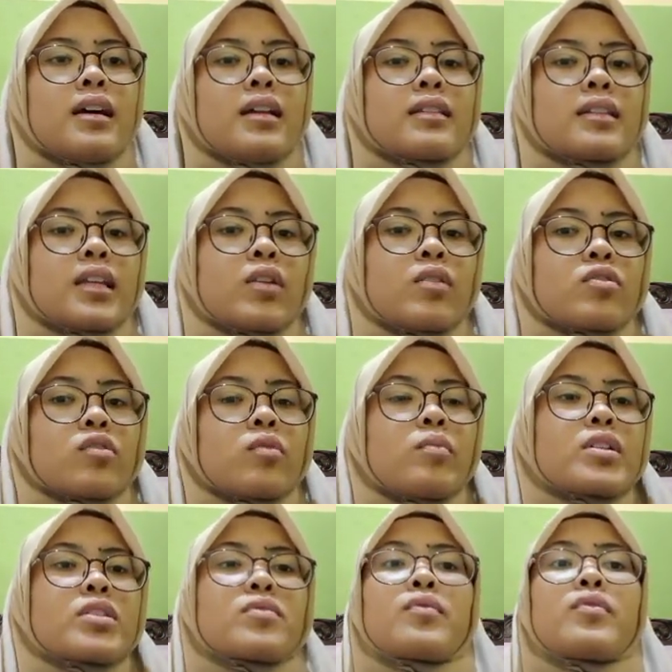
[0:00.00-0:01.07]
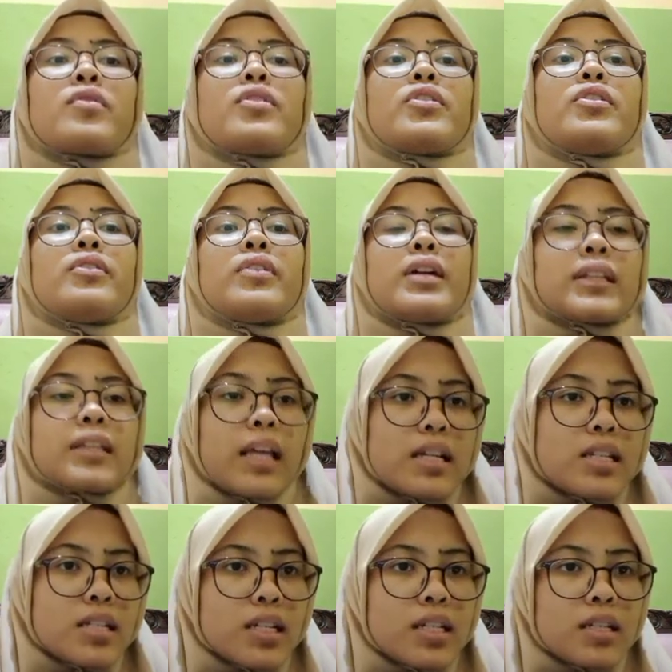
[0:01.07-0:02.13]
Thank you so much for your
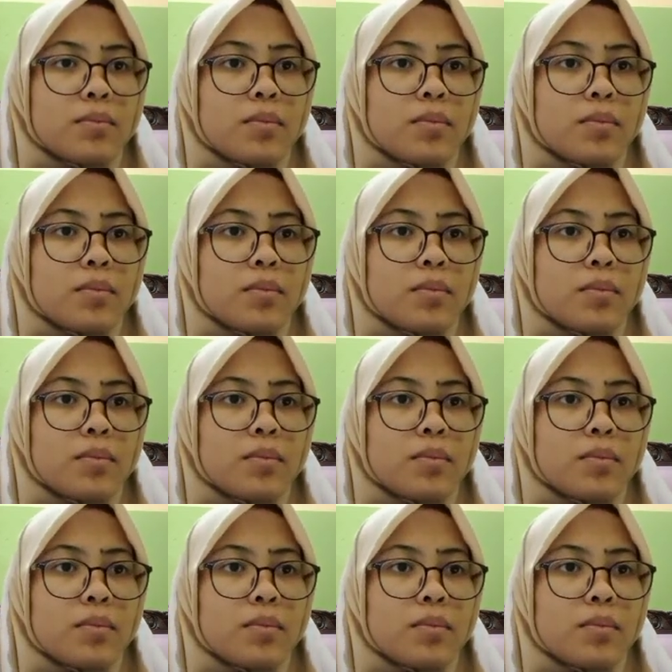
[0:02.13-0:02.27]
attention.